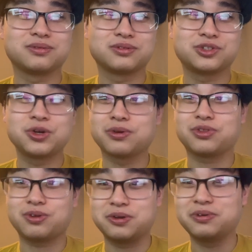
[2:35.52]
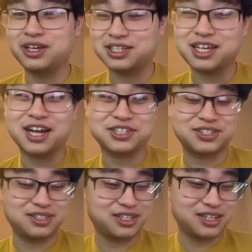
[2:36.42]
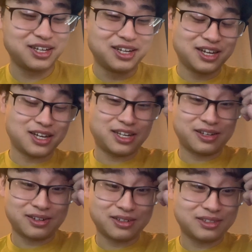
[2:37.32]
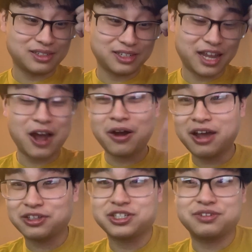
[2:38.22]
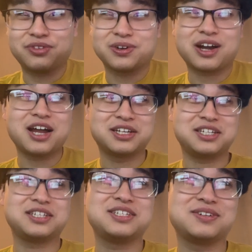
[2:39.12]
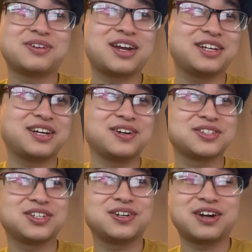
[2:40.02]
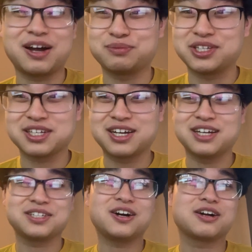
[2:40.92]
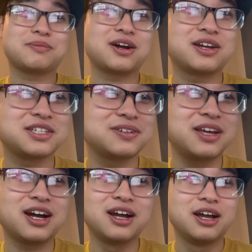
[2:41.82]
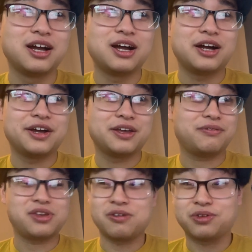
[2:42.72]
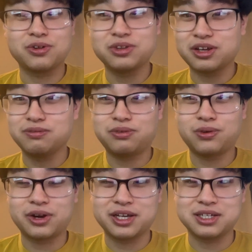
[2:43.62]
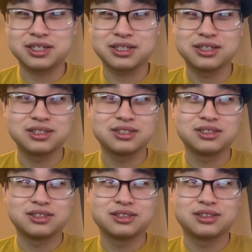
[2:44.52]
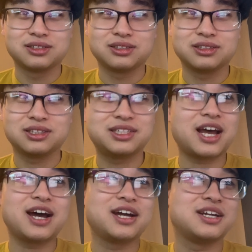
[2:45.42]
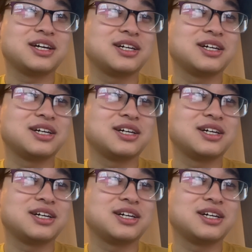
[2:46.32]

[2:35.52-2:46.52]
2 or 3 weeks actually, and now I just feel kind of decent right now, so I'm just gonna talk about it. So yeah, if you're looking for a sad